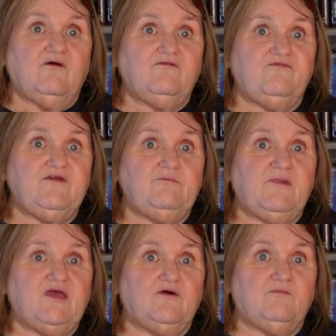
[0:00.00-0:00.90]

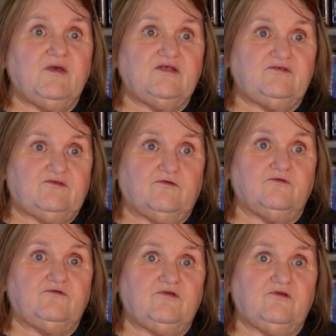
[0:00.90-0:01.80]
female
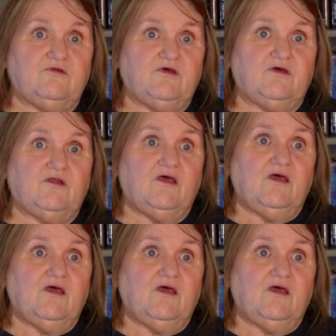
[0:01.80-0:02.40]
med-surg unit